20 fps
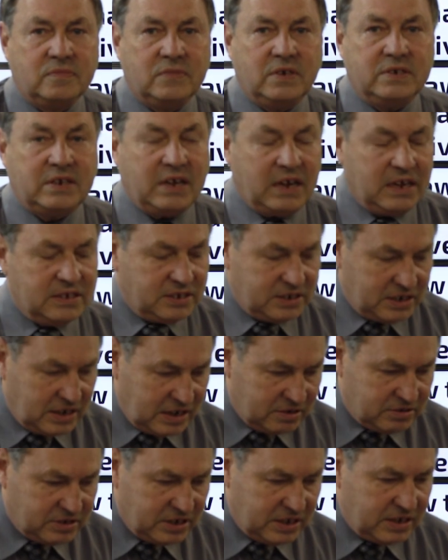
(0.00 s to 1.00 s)
And God said,
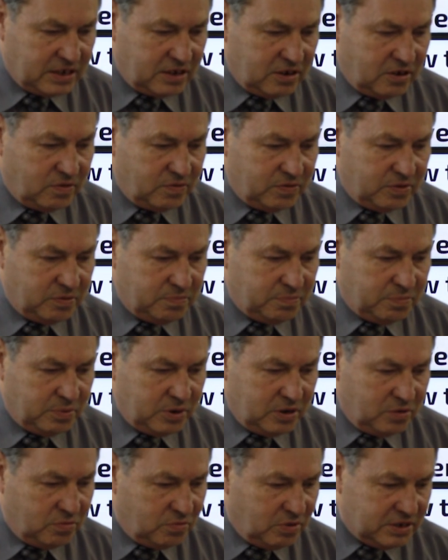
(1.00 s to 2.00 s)
I'll take care of him,
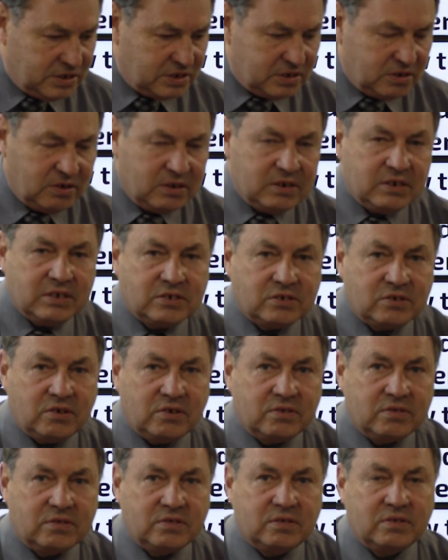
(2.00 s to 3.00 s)
but it wasn't on this
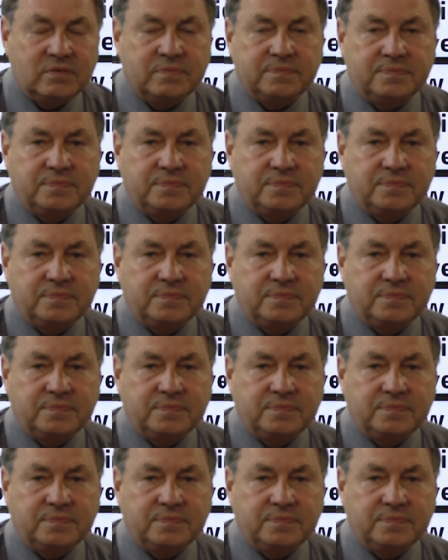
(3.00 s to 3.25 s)
earth.